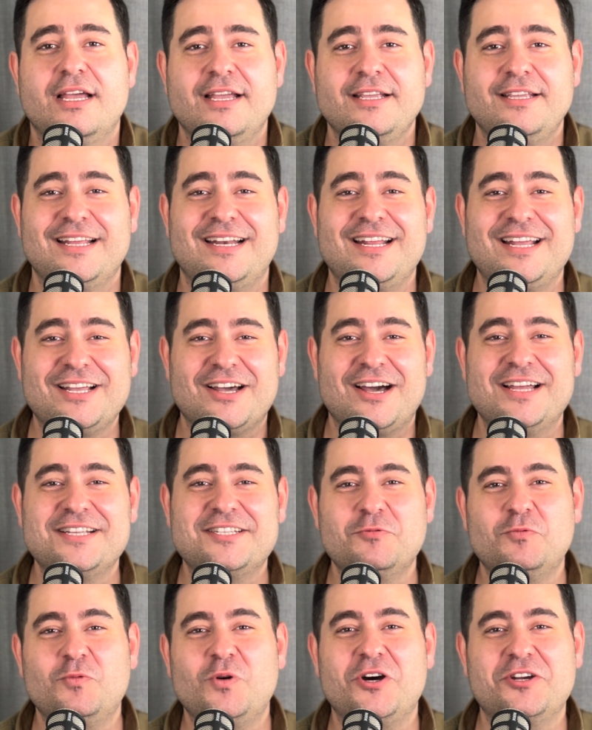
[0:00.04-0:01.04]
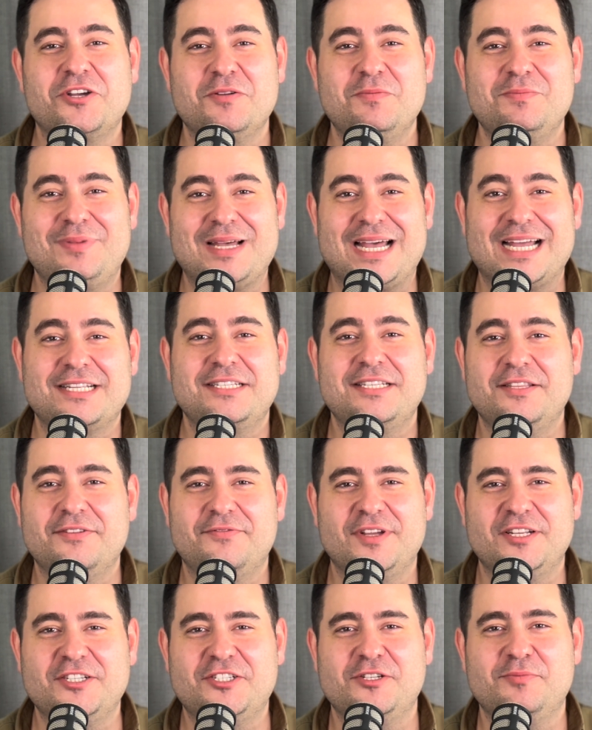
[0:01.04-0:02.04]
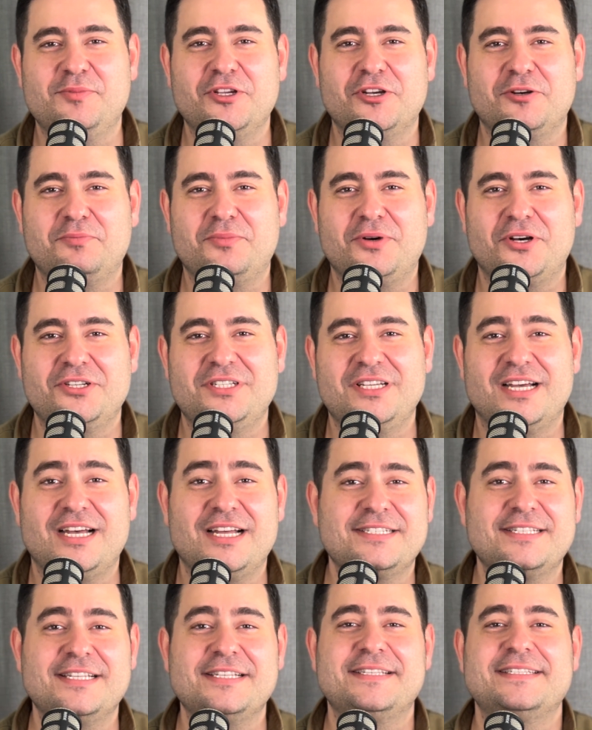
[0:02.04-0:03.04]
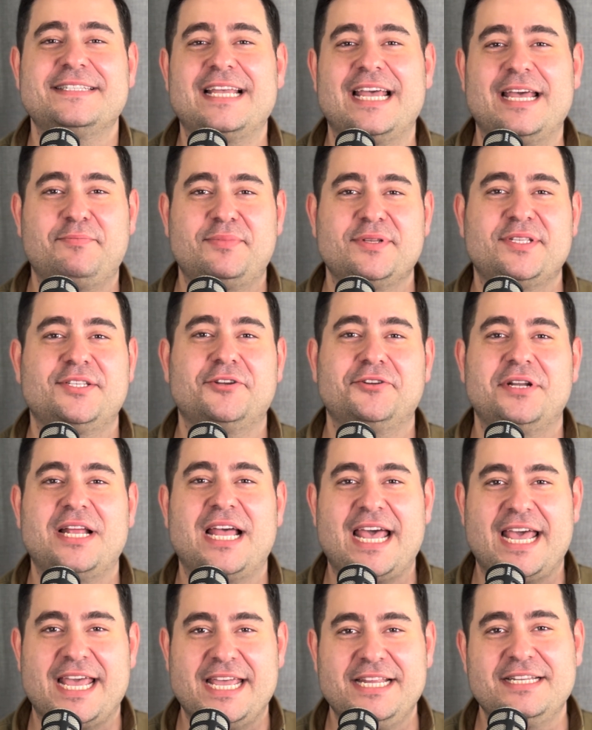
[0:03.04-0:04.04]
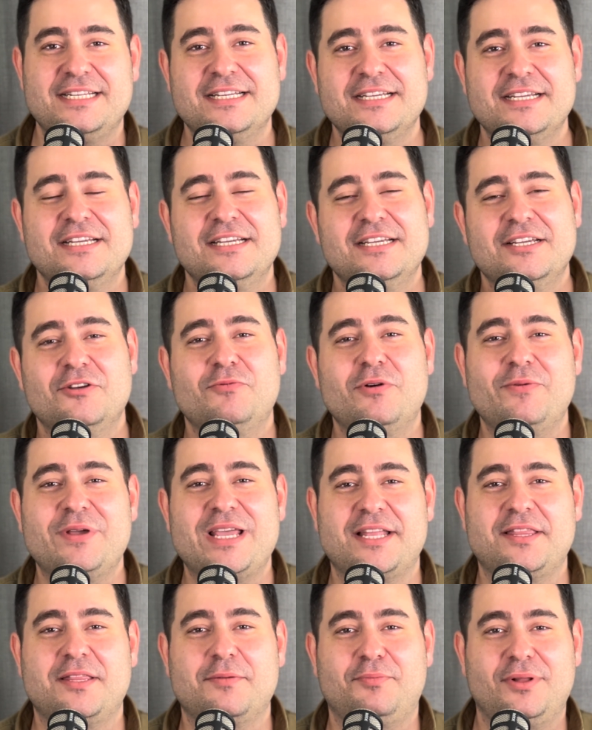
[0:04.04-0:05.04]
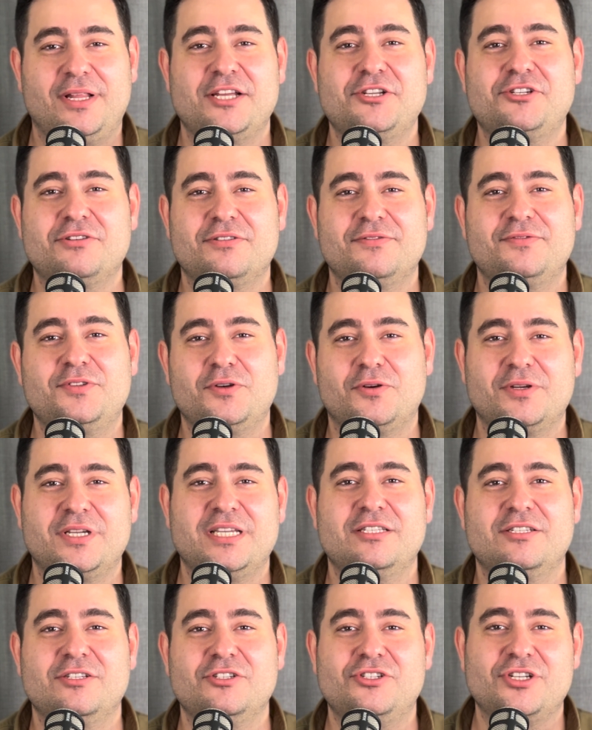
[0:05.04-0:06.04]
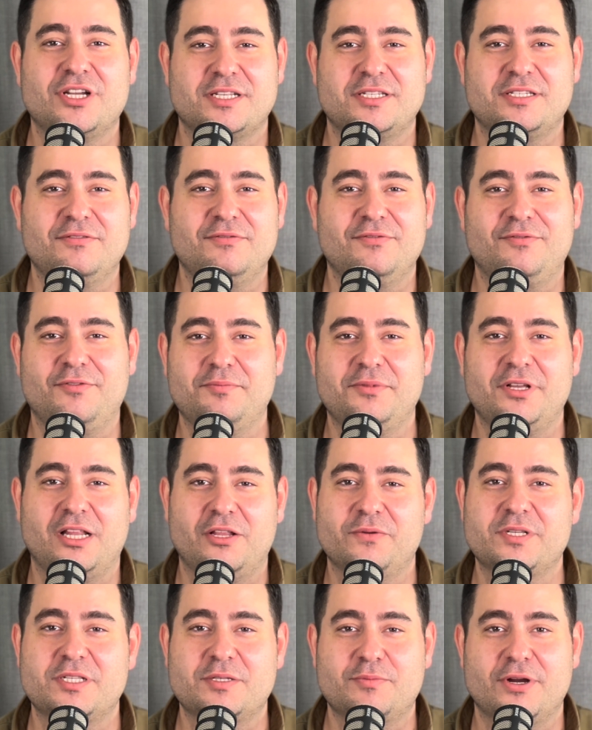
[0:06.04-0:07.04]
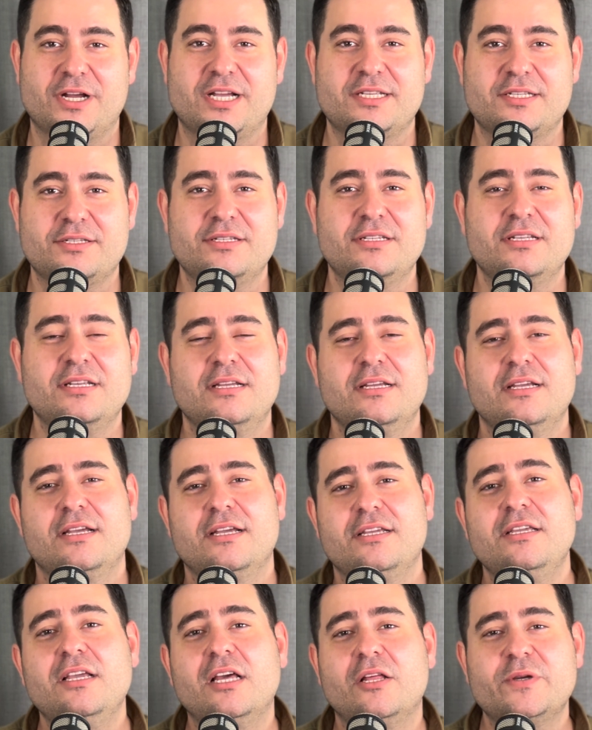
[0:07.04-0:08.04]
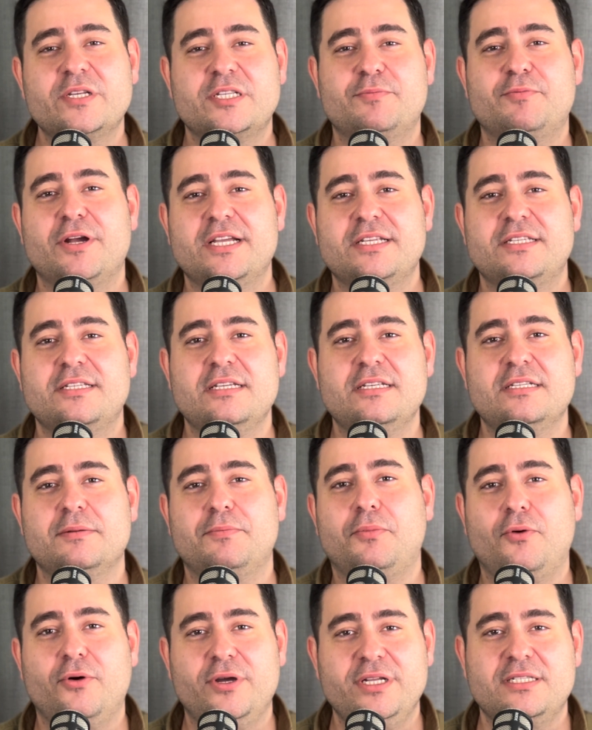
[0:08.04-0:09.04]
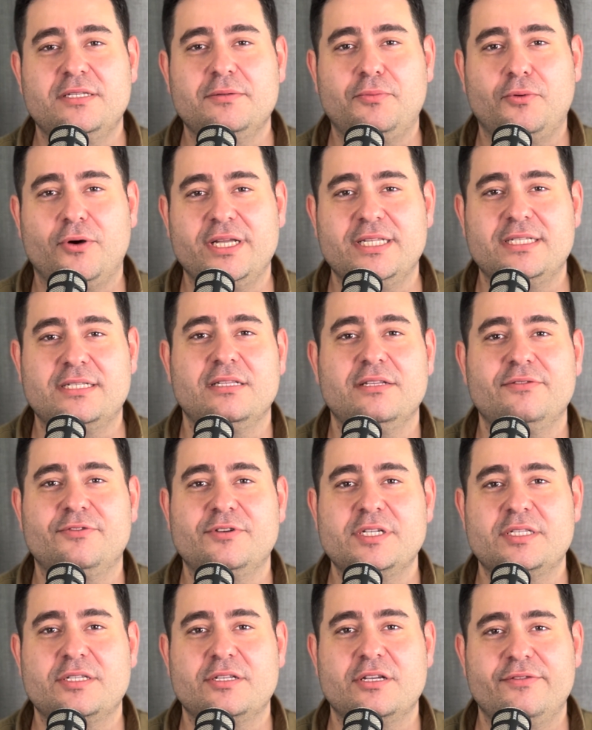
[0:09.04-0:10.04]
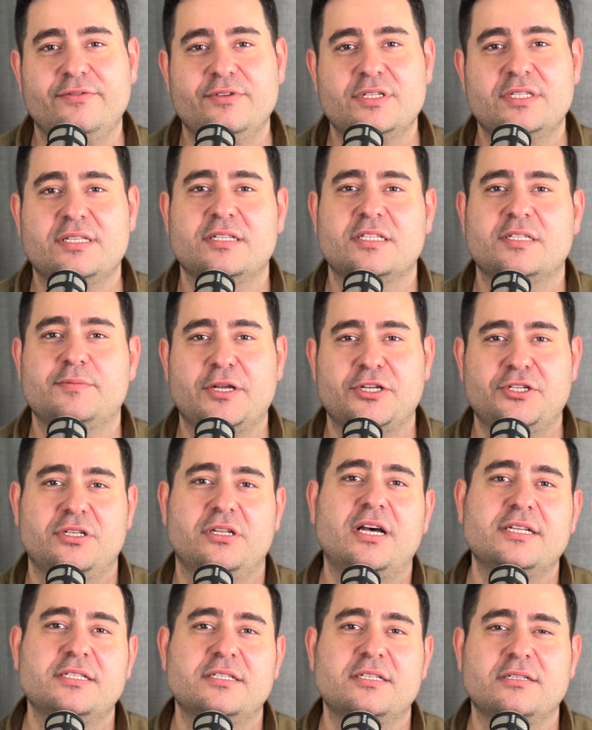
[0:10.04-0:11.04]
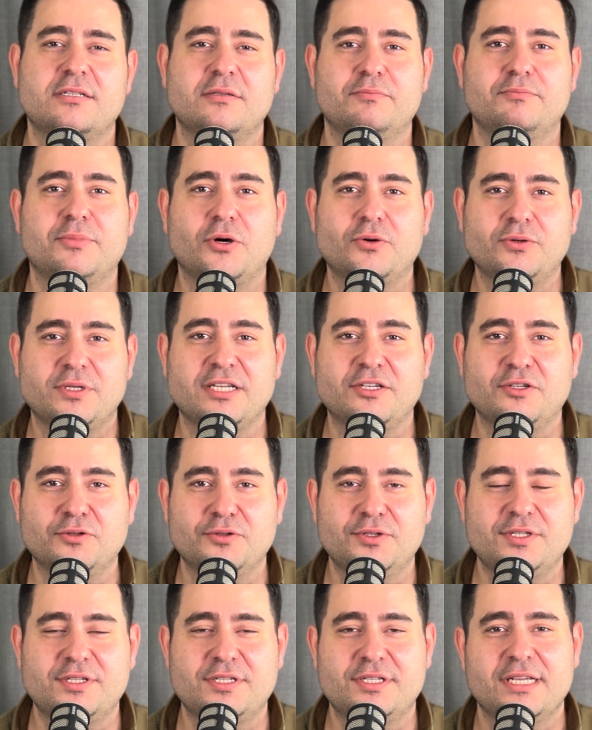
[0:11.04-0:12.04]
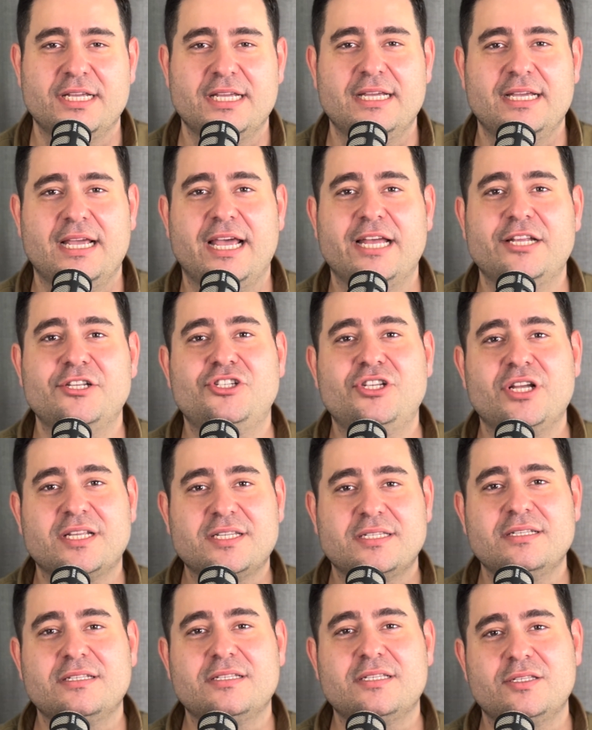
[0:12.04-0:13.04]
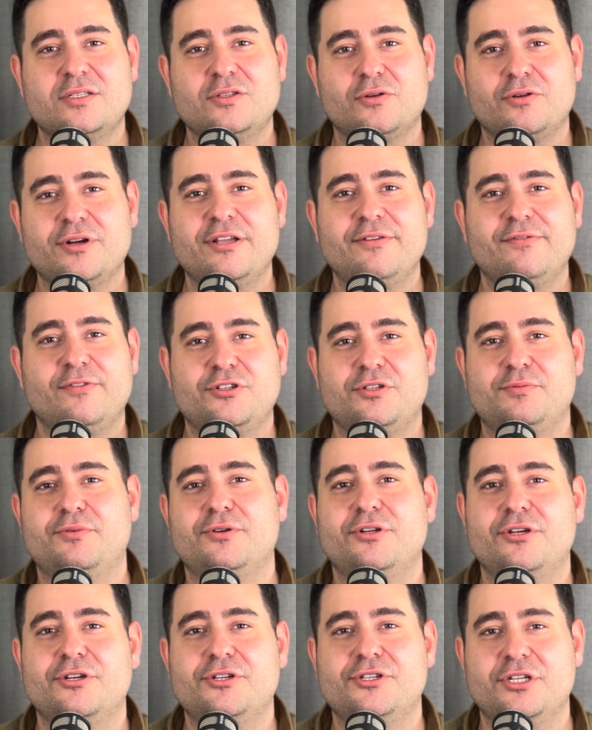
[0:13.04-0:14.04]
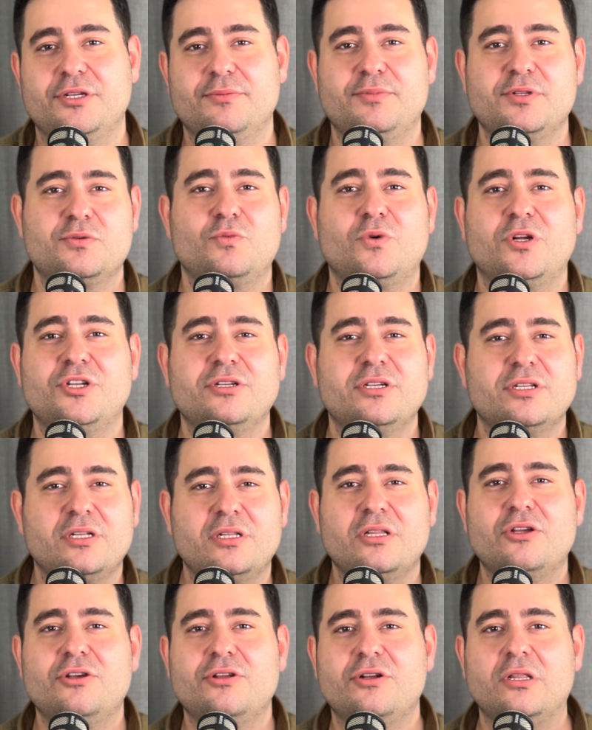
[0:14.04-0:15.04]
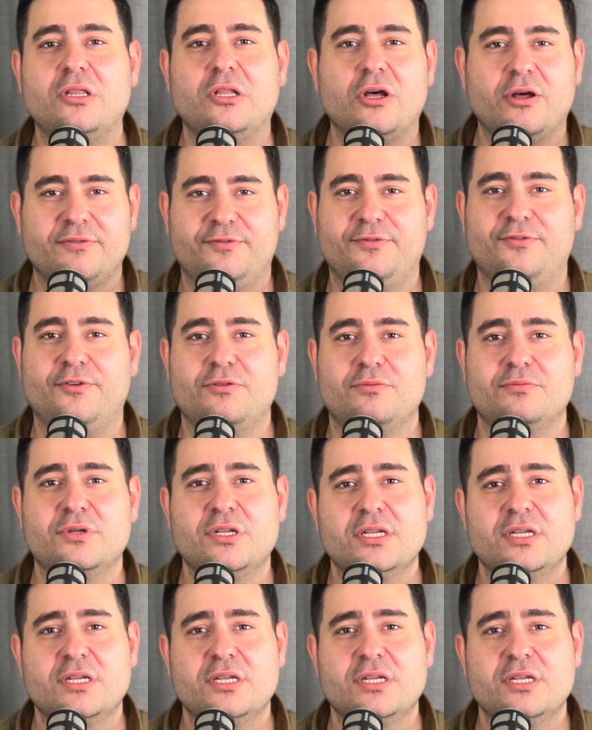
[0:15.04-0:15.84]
G'day guys and welcome back to the Venture Beyond podcast. This is episode 8 where we had the pleasure of talking to Justin from Yellow Express. Yellow Express is a point-to-point delivery service that specializes in bulky goods, and Justin's story of entrepreneurship is one you're going to learn a lot from